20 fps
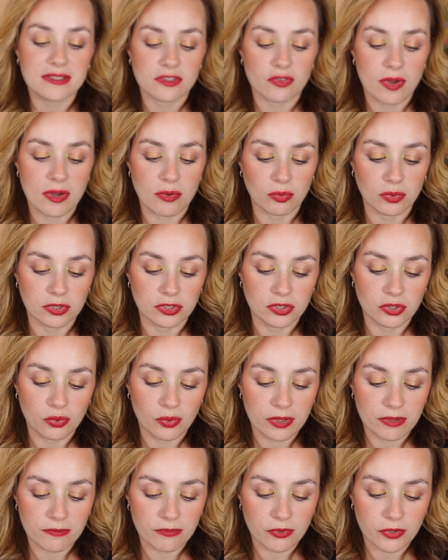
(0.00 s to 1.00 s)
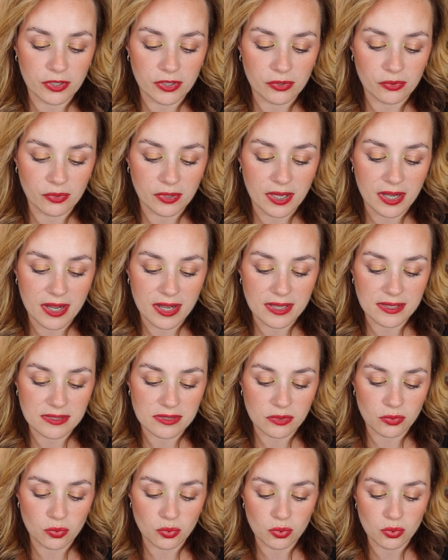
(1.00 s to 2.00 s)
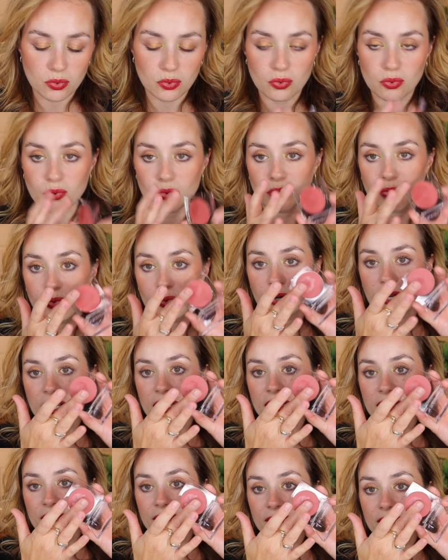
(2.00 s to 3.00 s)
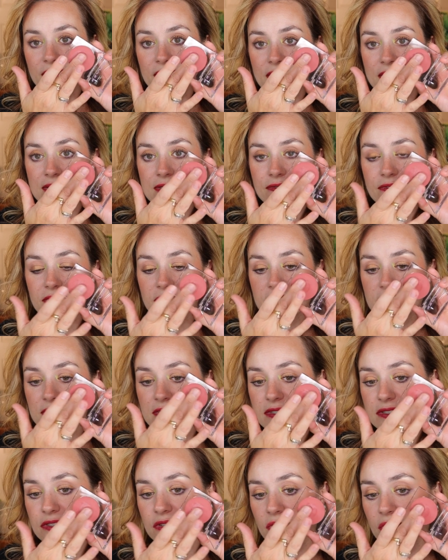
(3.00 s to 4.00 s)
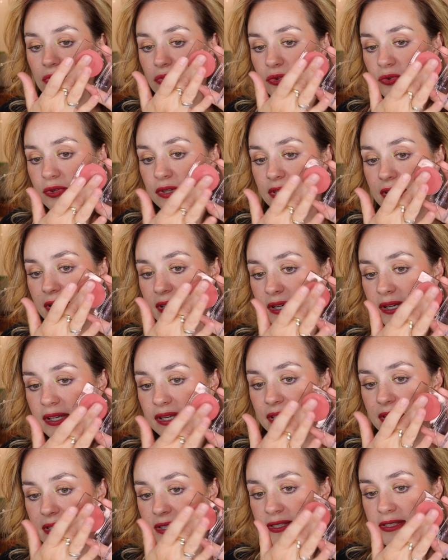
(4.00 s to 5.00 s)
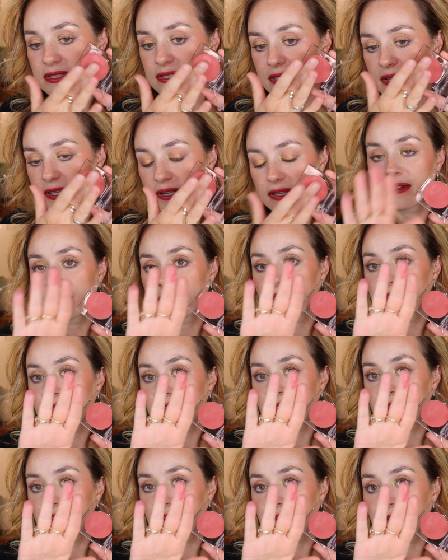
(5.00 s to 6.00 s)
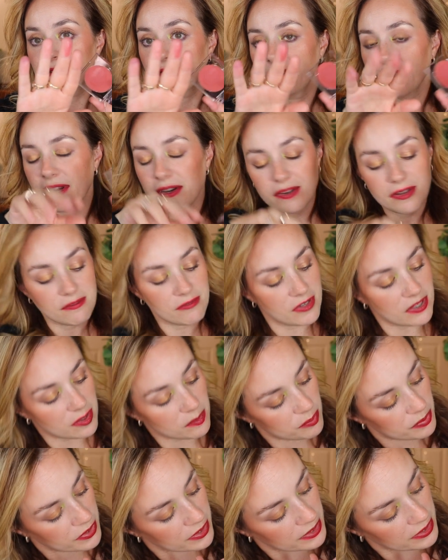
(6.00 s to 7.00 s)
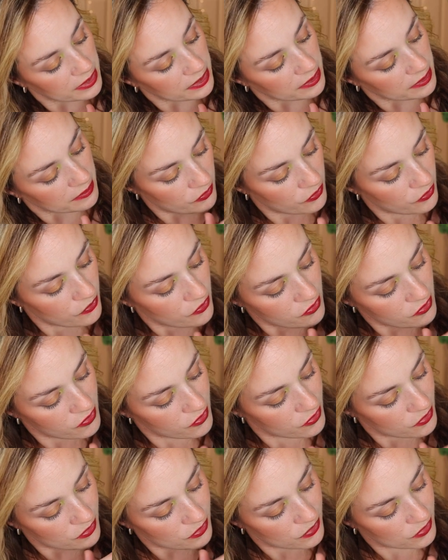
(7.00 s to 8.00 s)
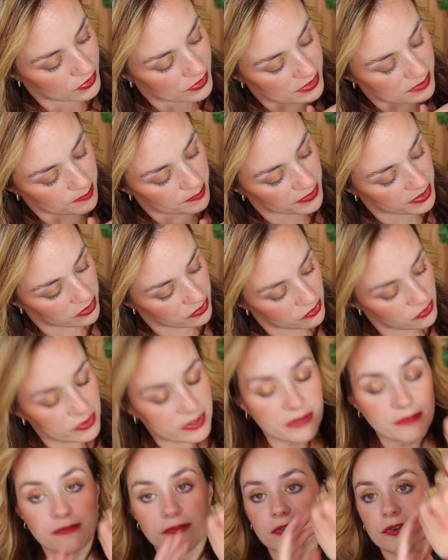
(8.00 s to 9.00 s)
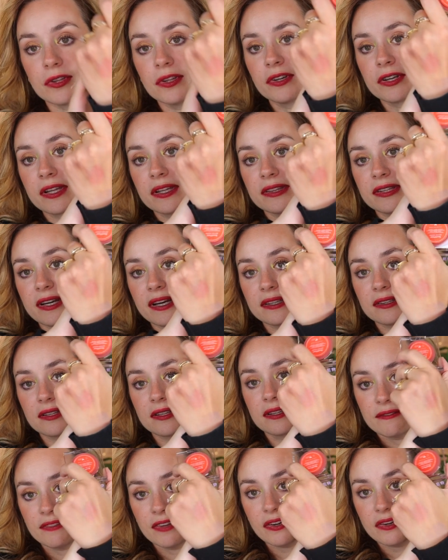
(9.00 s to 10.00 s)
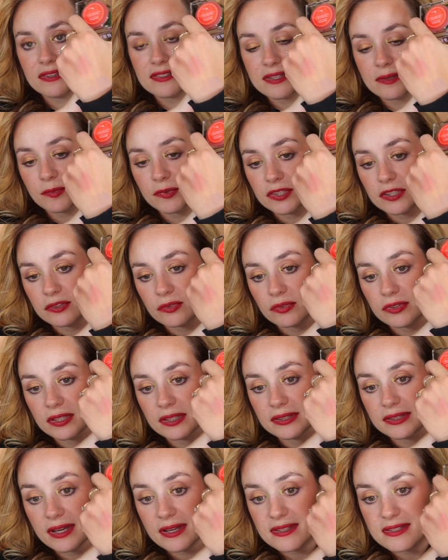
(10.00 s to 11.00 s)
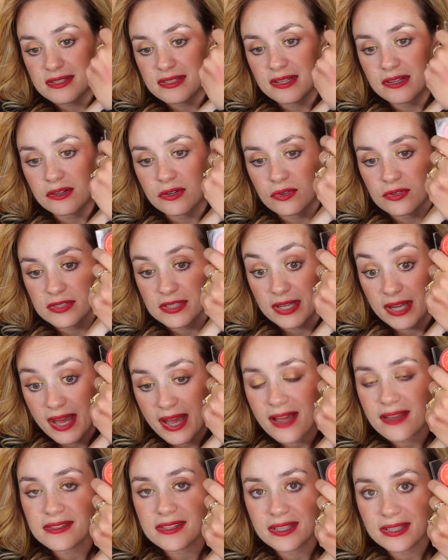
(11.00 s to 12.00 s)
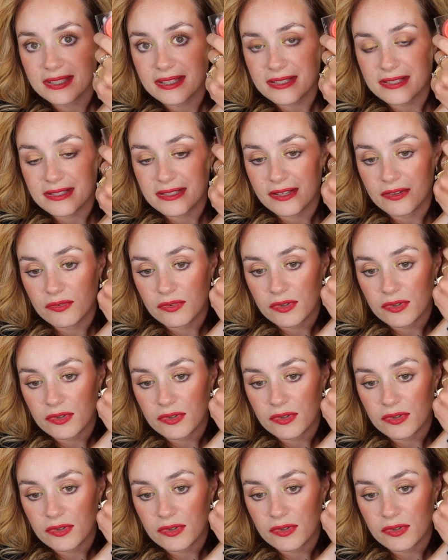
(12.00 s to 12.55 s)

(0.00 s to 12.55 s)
so I will do it for you guys. Ooh, this feels so nice. Very, very pretty. Oh, it's beautiful. Look at that. Very similar to the Dusty Rose. It has a dusty